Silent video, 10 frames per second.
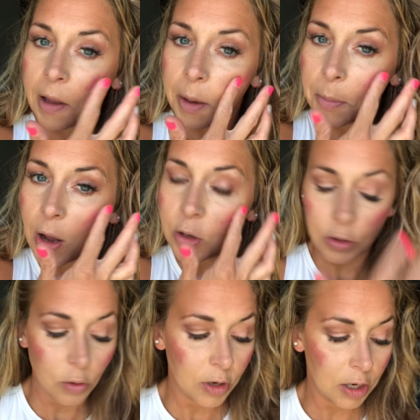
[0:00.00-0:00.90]
I'm
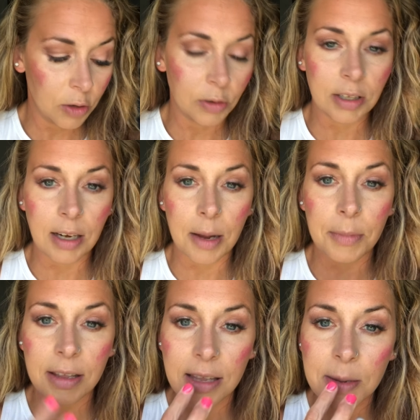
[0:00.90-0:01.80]
also gonna use it on
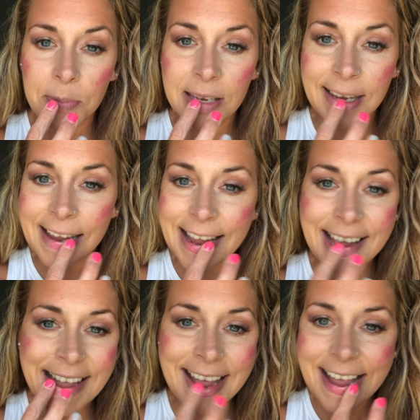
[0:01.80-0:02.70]
my lips
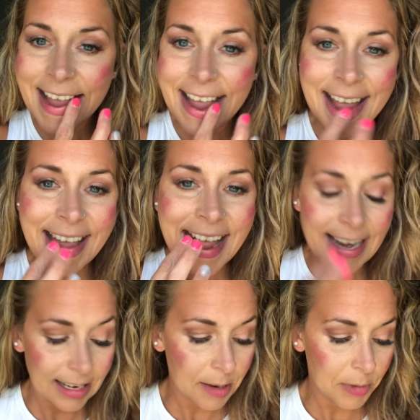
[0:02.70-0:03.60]

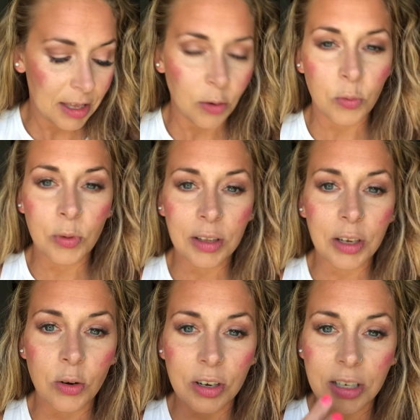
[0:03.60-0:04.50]
to give me that really
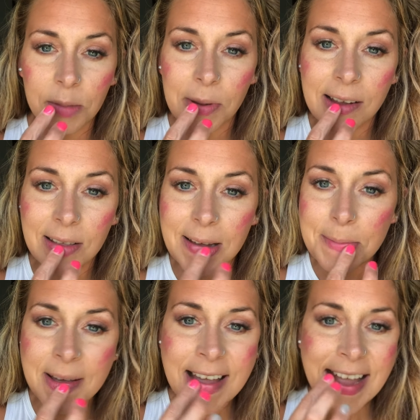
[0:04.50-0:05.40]
gorgeous pink lip,